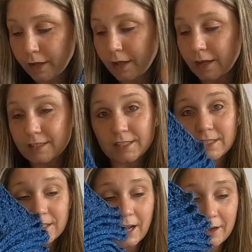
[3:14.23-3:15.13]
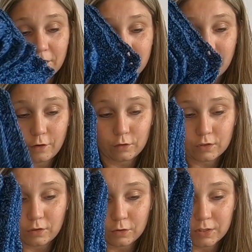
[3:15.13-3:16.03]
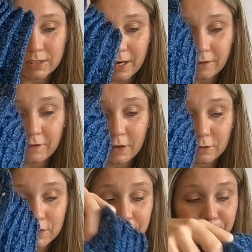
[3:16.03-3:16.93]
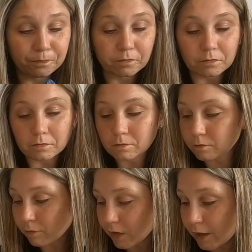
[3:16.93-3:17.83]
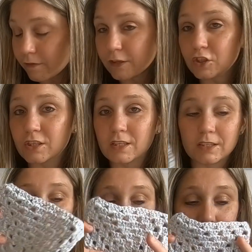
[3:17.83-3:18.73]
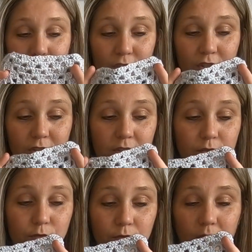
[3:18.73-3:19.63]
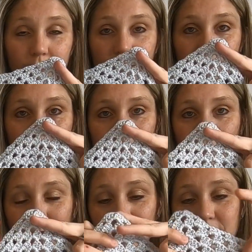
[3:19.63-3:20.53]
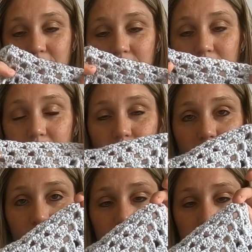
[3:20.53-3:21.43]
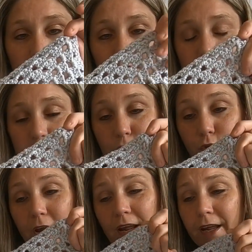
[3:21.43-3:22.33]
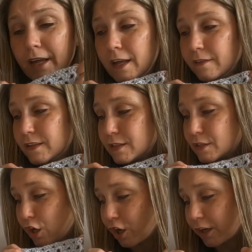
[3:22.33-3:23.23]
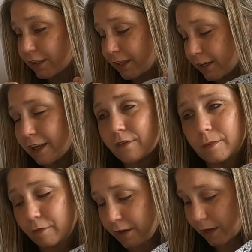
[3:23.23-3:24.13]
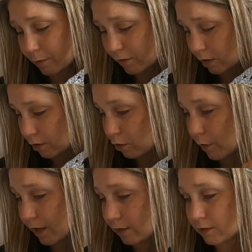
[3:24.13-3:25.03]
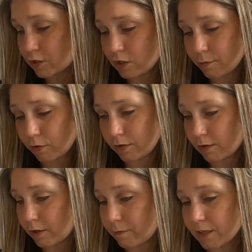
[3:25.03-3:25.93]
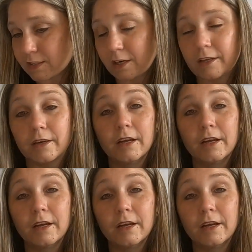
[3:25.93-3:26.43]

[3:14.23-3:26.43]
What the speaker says: a stack of those, a whole stack of those. And then she did some of the squares in the just plain, it's the gray. This is the Heartland. I can't remember the name of it. Oh, wait. Did she put? No, that's not it.